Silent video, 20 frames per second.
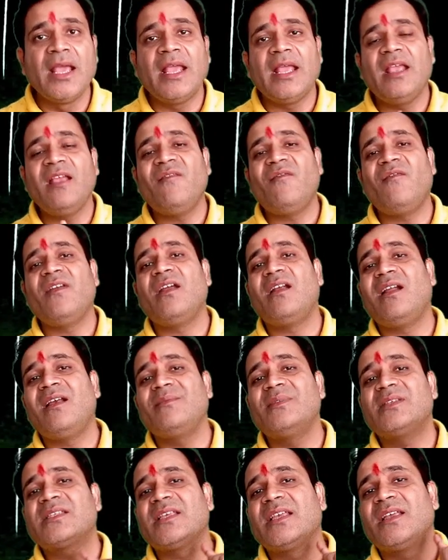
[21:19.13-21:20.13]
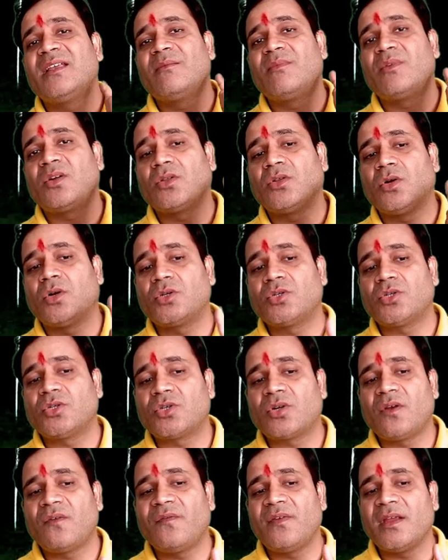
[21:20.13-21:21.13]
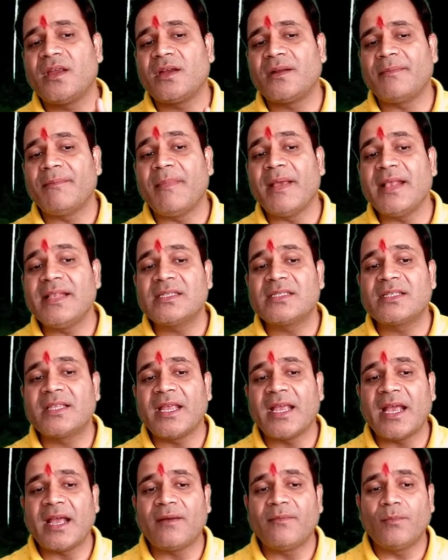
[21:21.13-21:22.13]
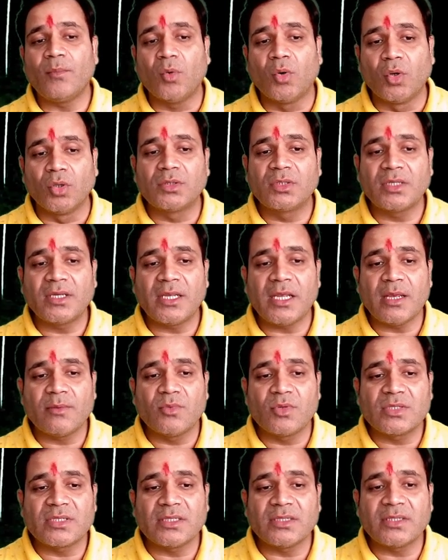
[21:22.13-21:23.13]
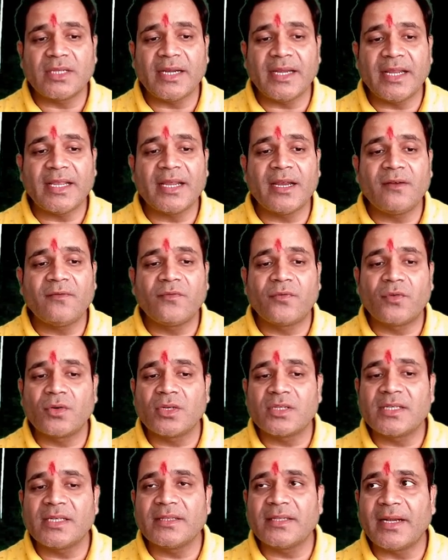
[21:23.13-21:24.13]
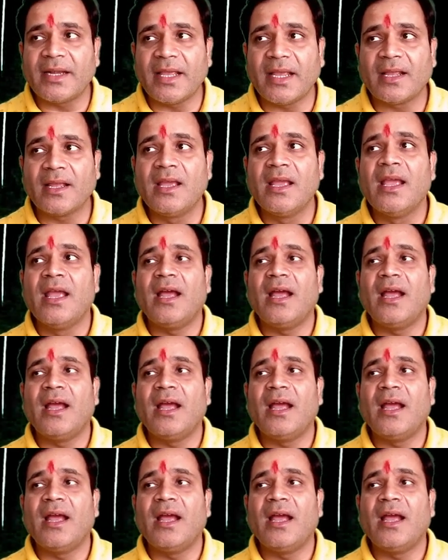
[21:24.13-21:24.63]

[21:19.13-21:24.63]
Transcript: If here I am saying about the autotrophic, it means they have both chemosynthetic and photosynthetic.